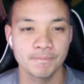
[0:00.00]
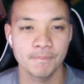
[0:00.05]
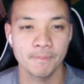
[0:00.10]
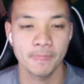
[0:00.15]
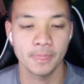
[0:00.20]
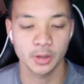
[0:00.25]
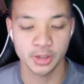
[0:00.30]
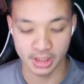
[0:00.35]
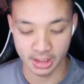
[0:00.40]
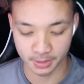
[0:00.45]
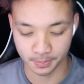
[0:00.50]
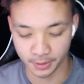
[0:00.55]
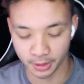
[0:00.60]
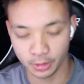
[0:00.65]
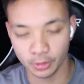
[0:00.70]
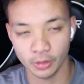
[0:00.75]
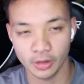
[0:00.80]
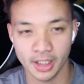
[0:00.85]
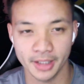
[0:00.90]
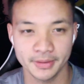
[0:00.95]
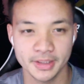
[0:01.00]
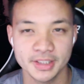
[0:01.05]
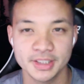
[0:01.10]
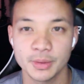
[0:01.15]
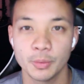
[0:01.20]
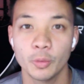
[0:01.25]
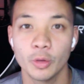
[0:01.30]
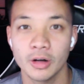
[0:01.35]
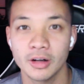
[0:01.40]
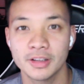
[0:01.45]
Which is actually pretty cool. I did
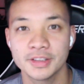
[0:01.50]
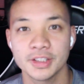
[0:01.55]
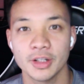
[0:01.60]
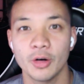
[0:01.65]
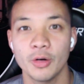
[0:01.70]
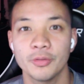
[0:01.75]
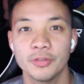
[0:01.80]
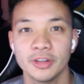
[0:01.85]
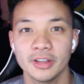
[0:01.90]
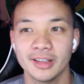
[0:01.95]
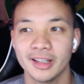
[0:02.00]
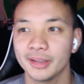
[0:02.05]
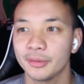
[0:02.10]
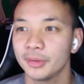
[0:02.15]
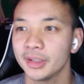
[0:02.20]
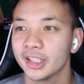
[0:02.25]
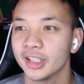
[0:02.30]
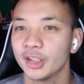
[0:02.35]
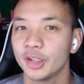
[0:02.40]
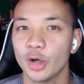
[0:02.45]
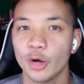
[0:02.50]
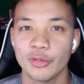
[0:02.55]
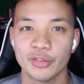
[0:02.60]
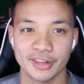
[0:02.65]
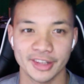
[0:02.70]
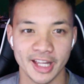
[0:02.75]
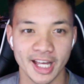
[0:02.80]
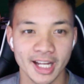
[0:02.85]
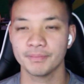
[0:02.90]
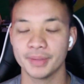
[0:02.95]
some work, so hopefully like we can go over
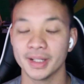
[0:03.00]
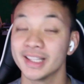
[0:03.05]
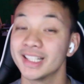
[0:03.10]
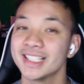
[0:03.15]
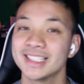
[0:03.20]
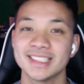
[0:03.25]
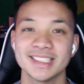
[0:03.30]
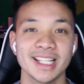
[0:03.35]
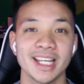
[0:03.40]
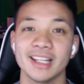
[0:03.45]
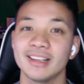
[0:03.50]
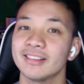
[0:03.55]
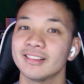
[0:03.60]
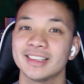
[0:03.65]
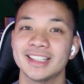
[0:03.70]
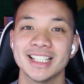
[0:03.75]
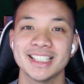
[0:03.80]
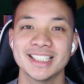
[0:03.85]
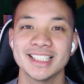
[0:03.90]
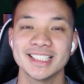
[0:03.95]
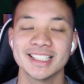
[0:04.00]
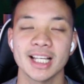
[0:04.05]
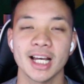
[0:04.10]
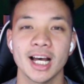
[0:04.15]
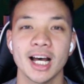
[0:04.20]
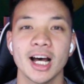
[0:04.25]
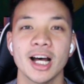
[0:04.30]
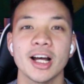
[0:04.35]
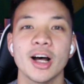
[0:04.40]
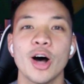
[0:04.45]
that. But this is it. This is
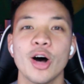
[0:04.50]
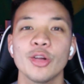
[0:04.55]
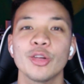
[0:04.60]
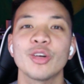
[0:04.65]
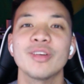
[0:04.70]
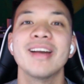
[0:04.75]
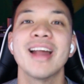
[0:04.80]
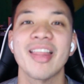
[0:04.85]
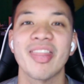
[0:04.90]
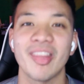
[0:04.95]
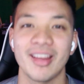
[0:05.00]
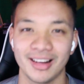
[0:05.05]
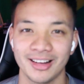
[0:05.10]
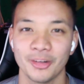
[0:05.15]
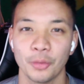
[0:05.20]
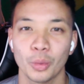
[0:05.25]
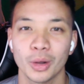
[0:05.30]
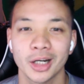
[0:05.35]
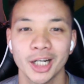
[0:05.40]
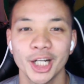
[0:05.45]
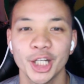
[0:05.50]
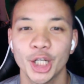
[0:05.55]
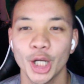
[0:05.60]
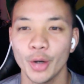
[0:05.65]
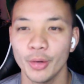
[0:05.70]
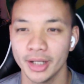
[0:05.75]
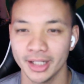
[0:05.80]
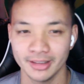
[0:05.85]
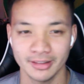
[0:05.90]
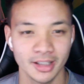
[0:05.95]
all or nothing. We're going to go in.